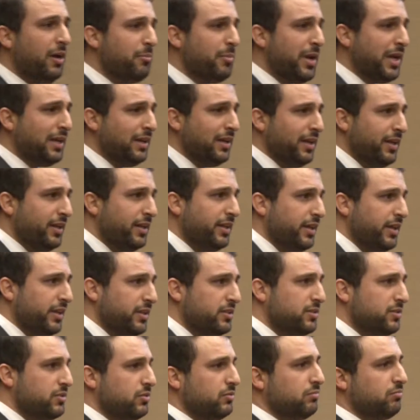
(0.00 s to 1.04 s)
Mainly
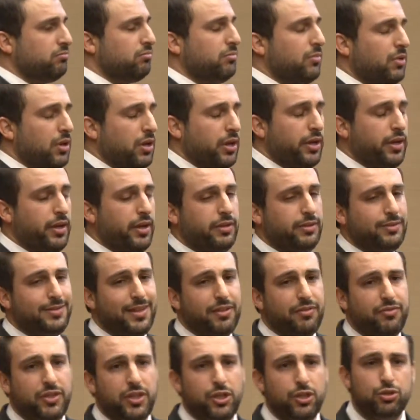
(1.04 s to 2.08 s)
is a
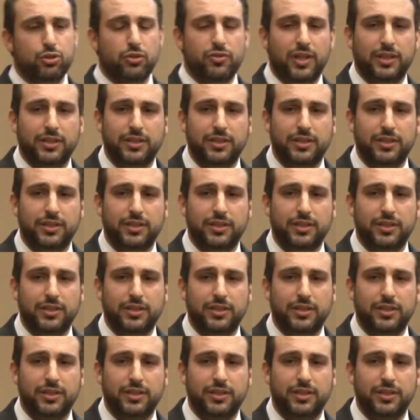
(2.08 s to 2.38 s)
definition